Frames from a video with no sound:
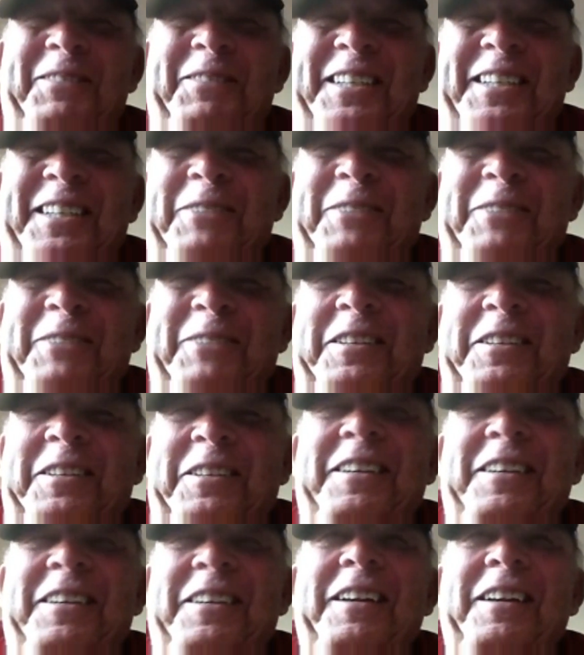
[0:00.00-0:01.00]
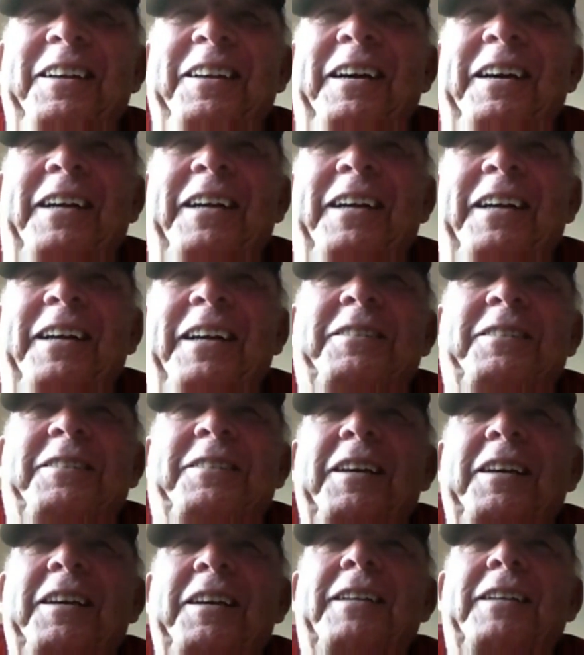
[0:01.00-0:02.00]
I'm with you. I just
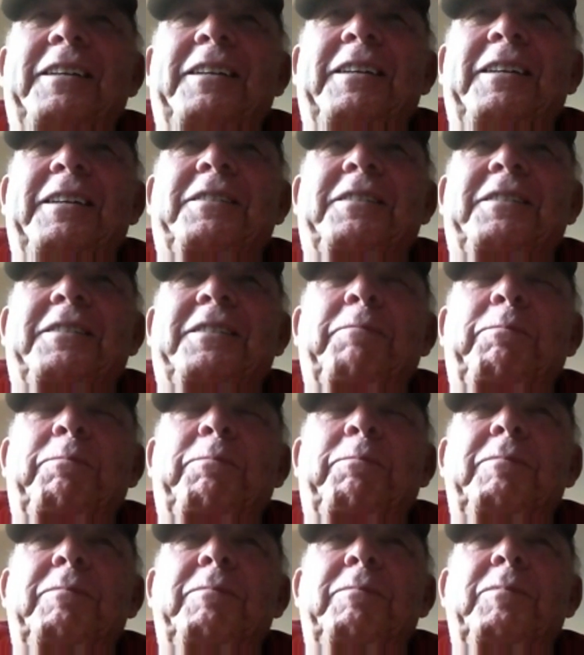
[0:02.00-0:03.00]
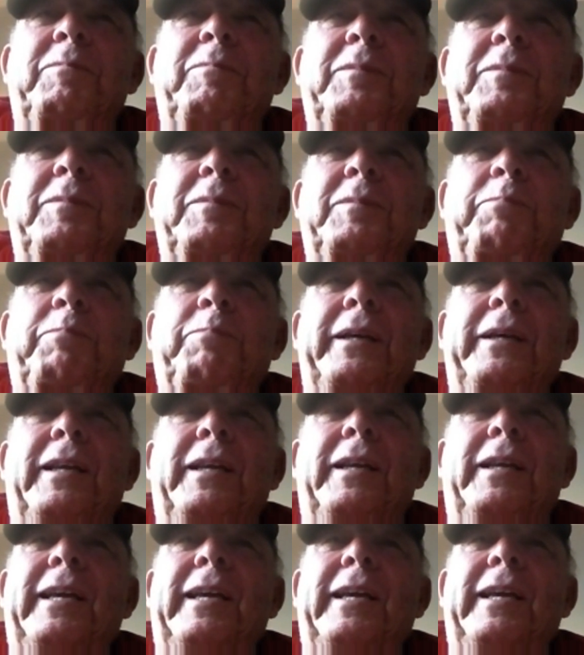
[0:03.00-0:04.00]
think playing any
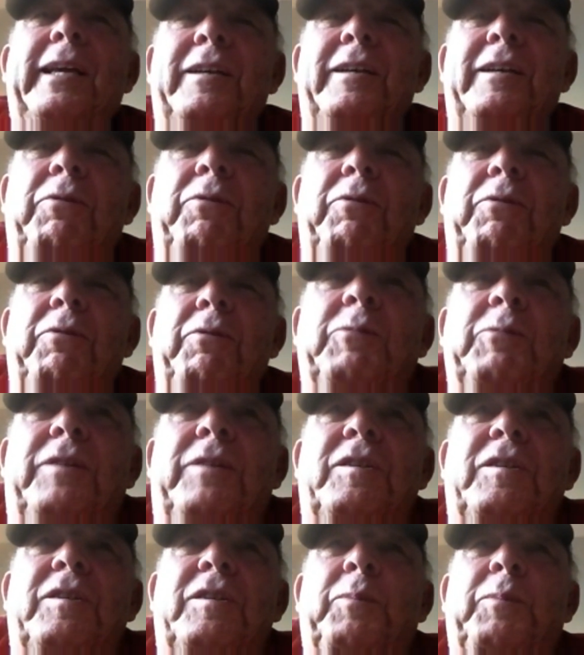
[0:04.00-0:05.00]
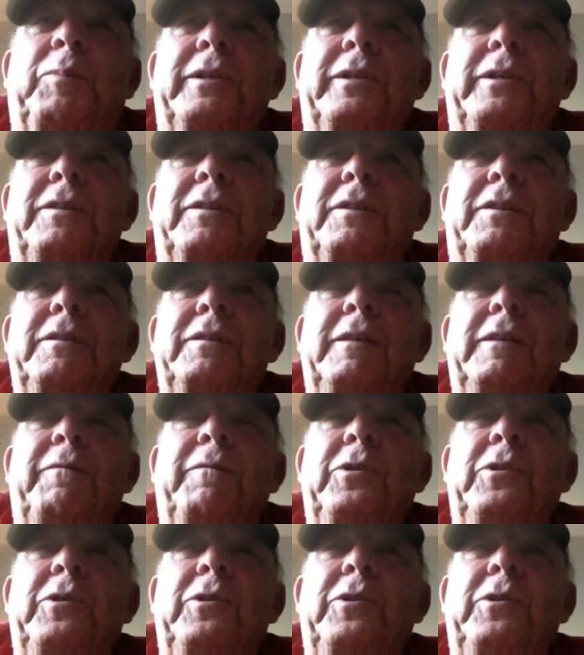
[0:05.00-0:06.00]
kind of, I don't care what the sport is. If
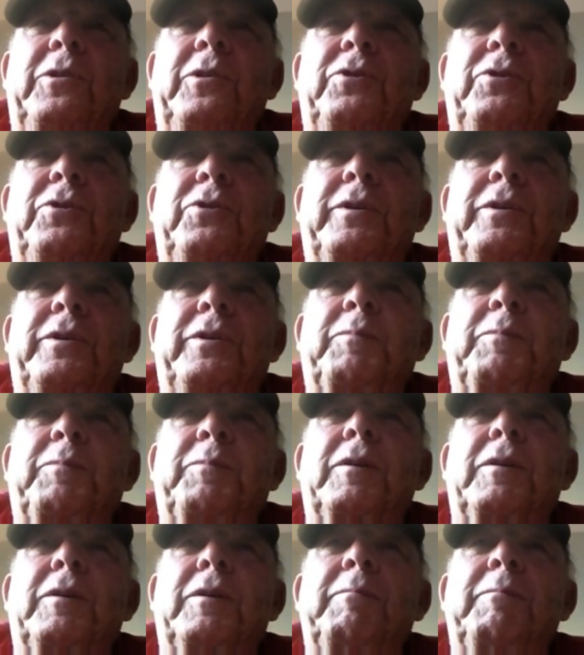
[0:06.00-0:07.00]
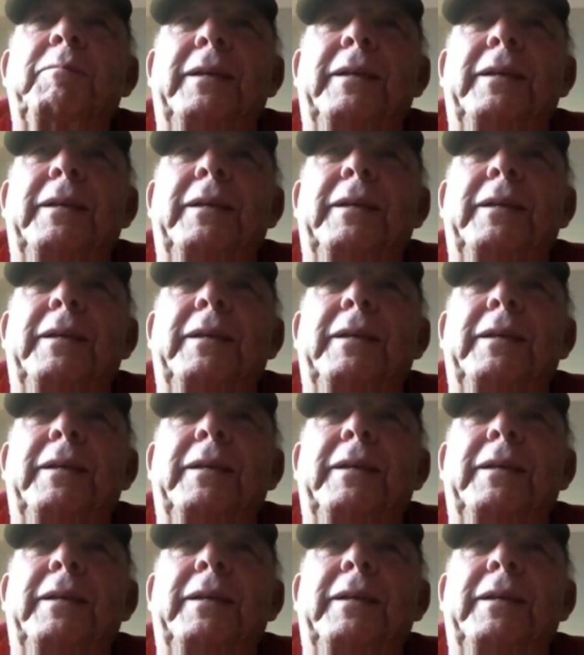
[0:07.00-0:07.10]
you enjoy the sport, play